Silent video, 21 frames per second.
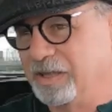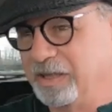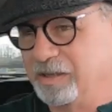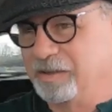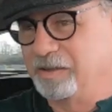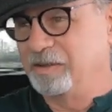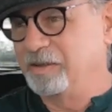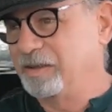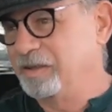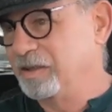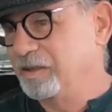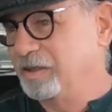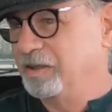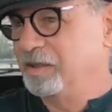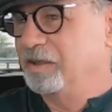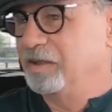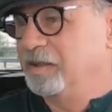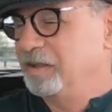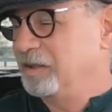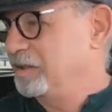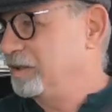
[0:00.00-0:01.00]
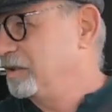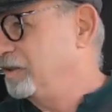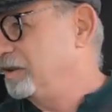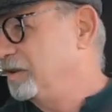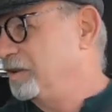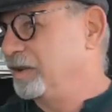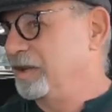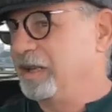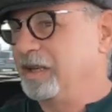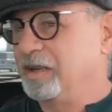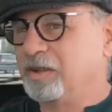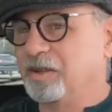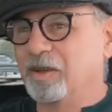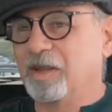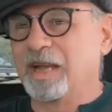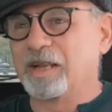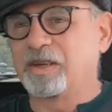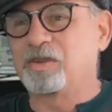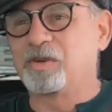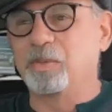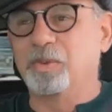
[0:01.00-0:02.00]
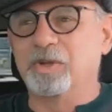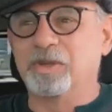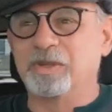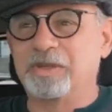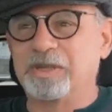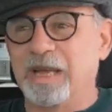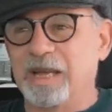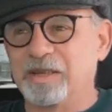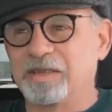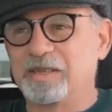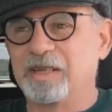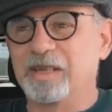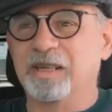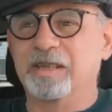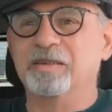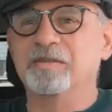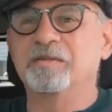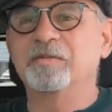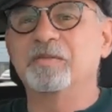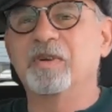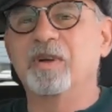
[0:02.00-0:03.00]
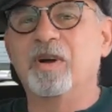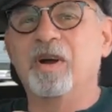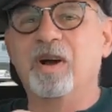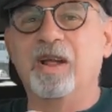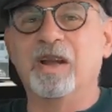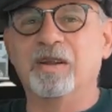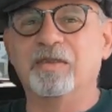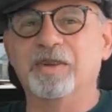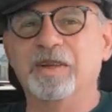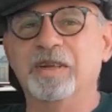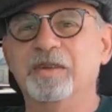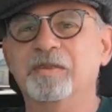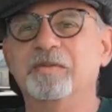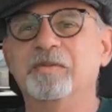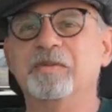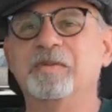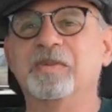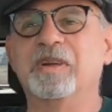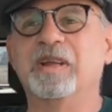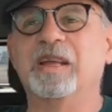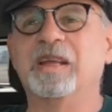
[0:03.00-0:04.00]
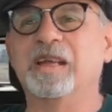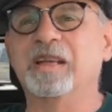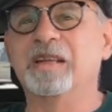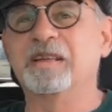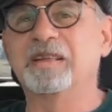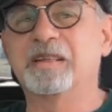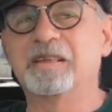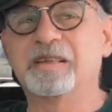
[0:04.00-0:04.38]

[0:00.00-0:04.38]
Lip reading: and intellectual testing, all of it. It